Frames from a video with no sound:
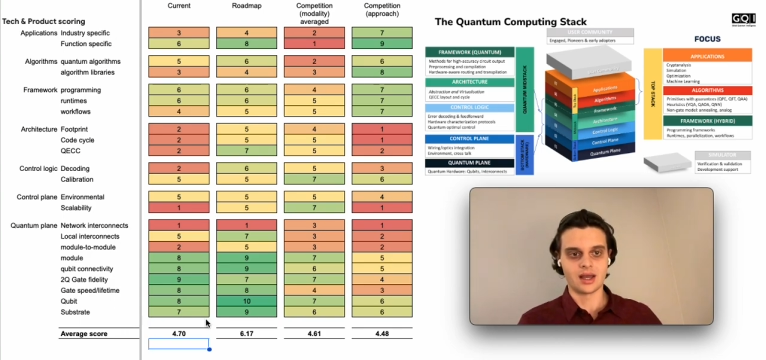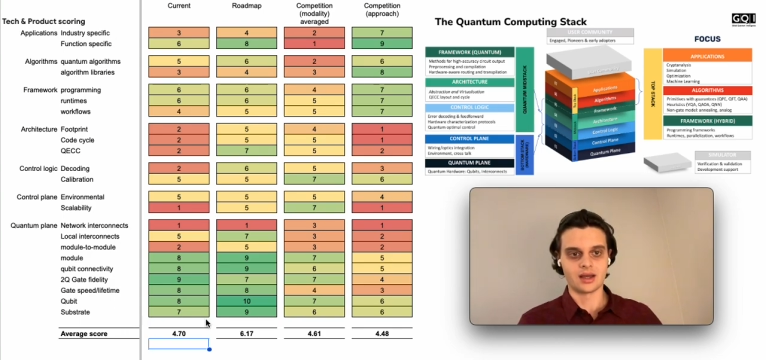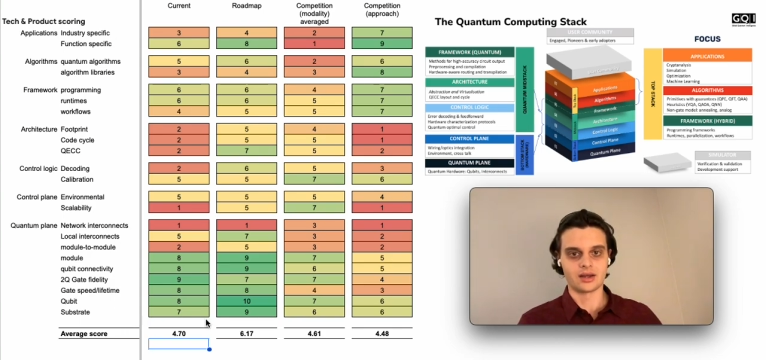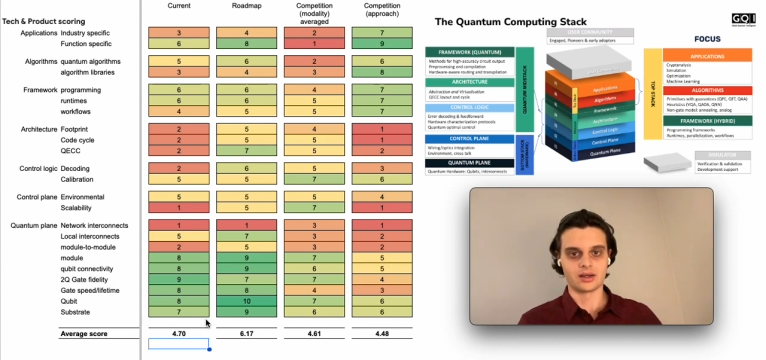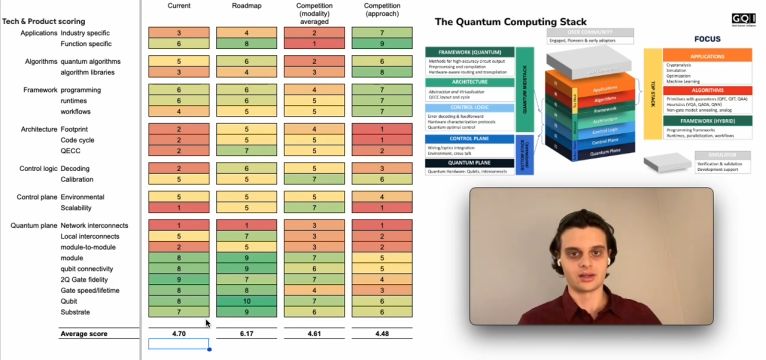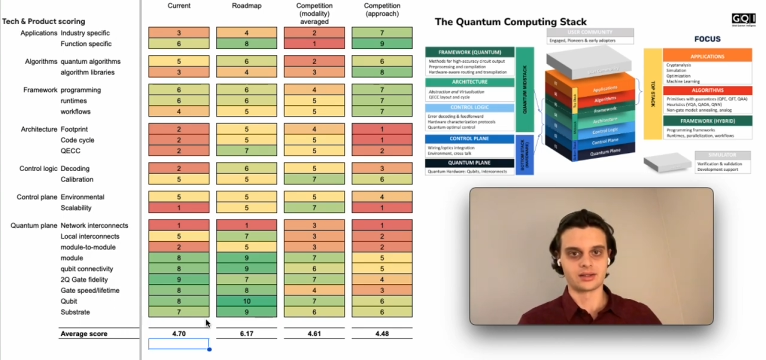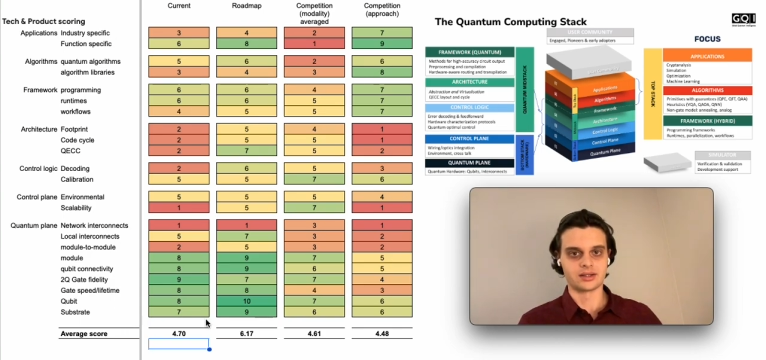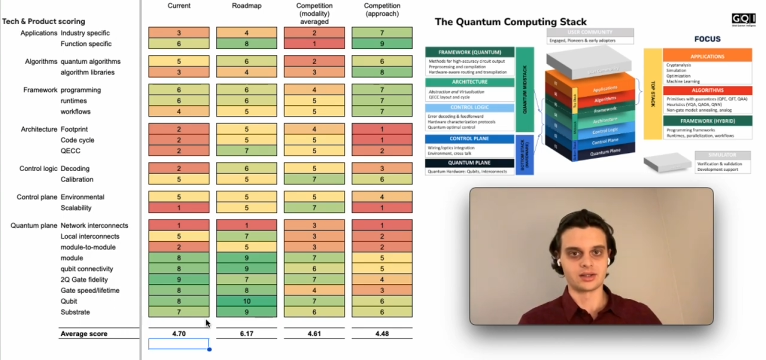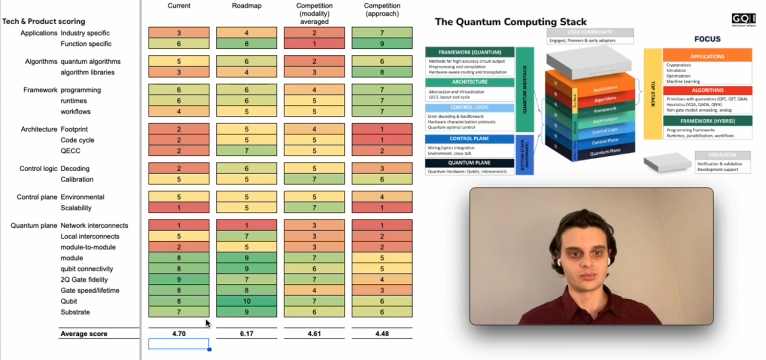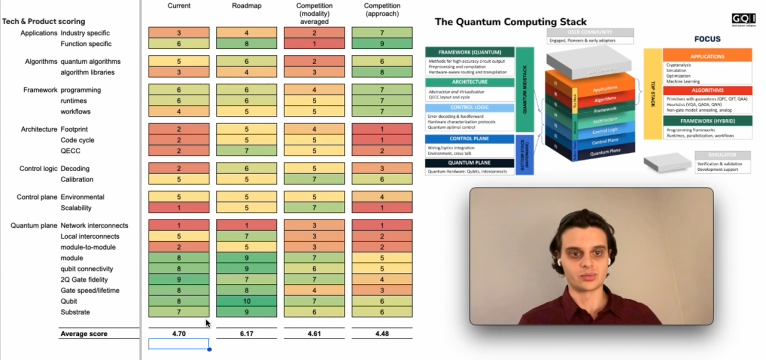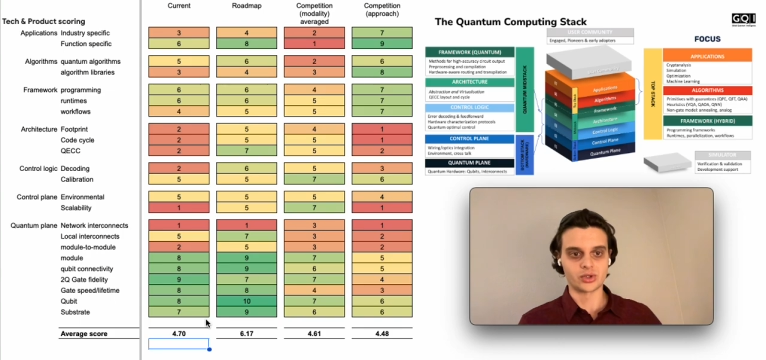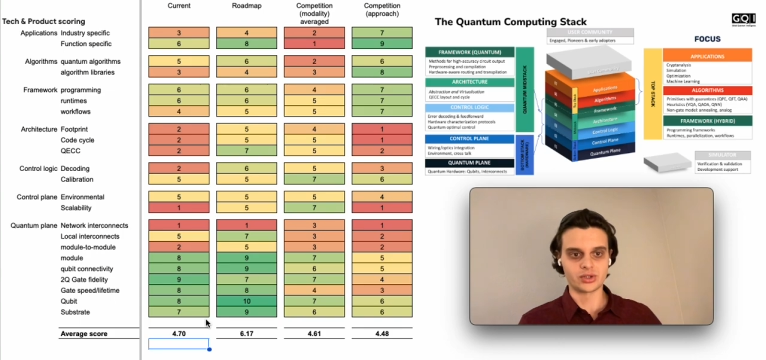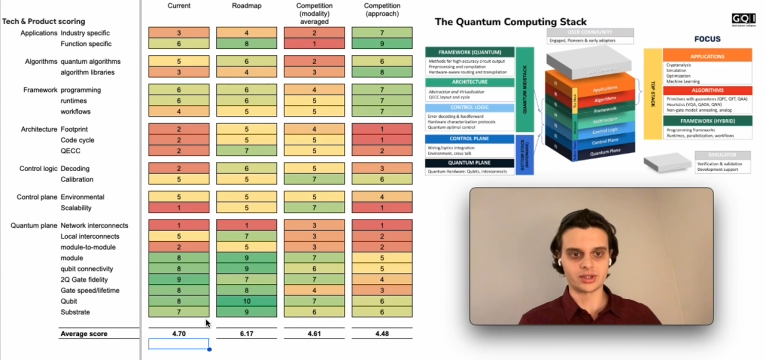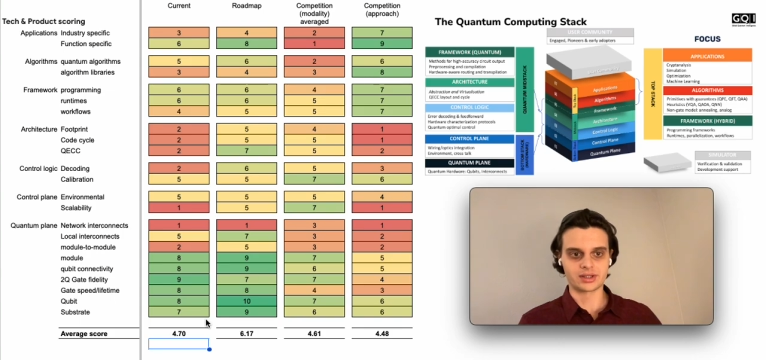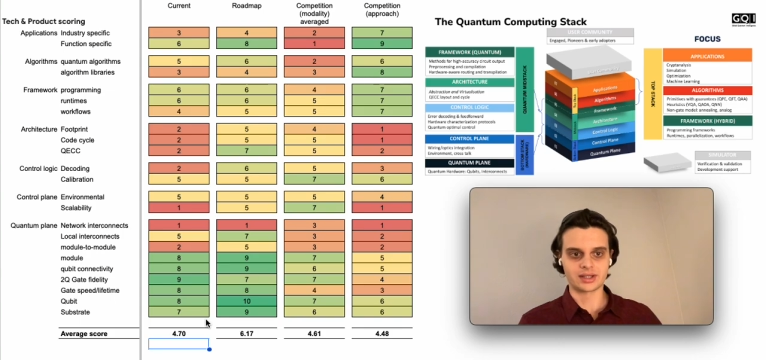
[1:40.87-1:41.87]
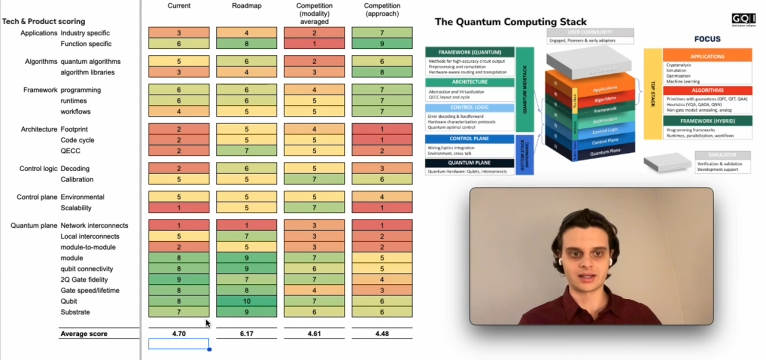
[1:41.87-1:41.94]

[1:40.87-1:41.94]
and their product